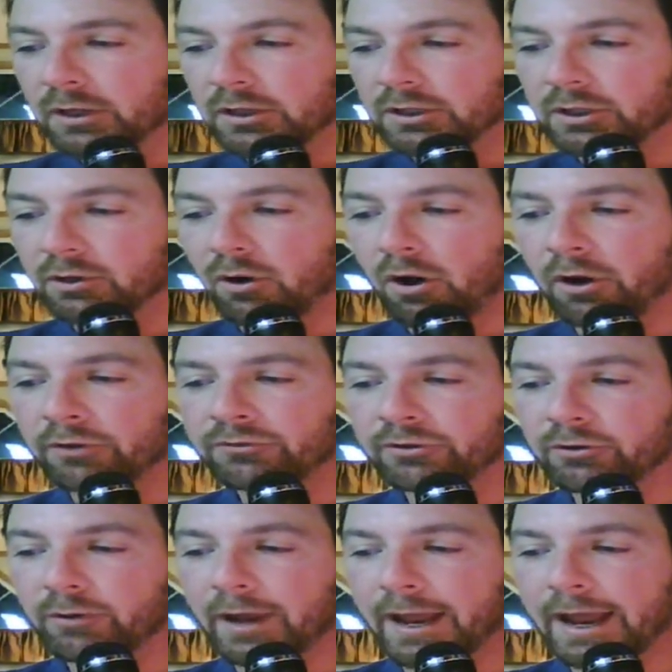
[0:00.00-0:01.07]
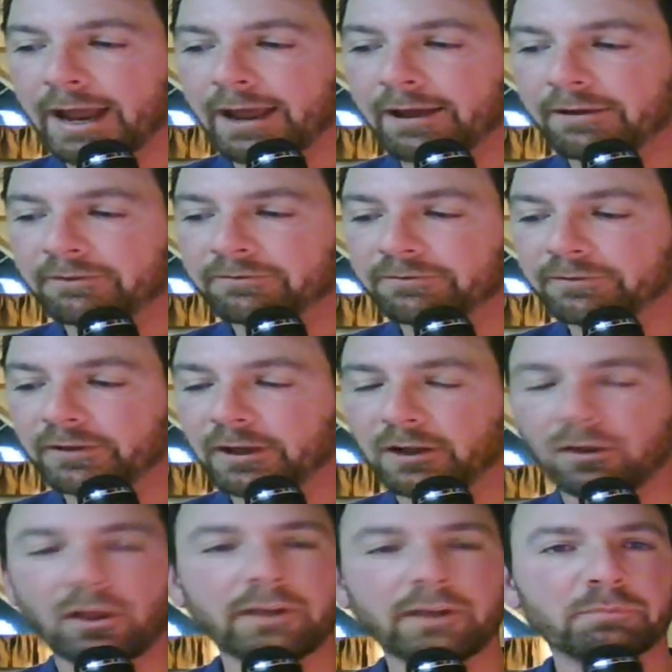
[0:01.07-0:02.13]
You also have a
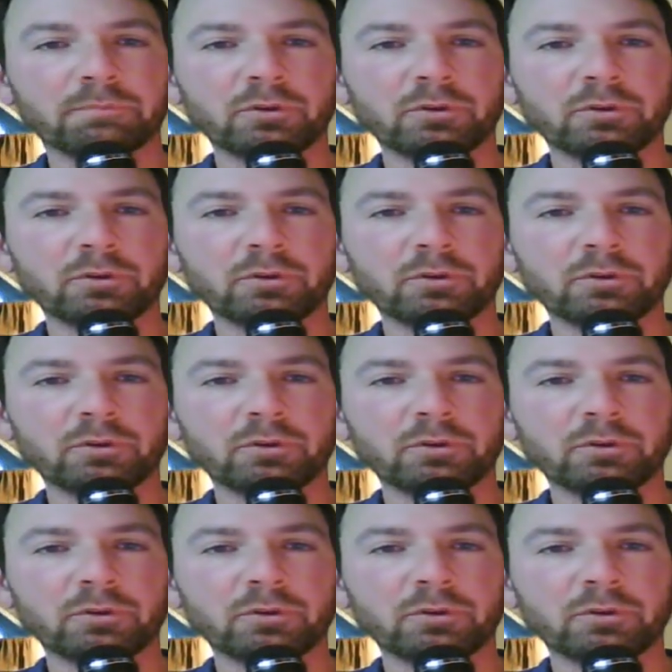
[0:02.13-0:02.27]
lot of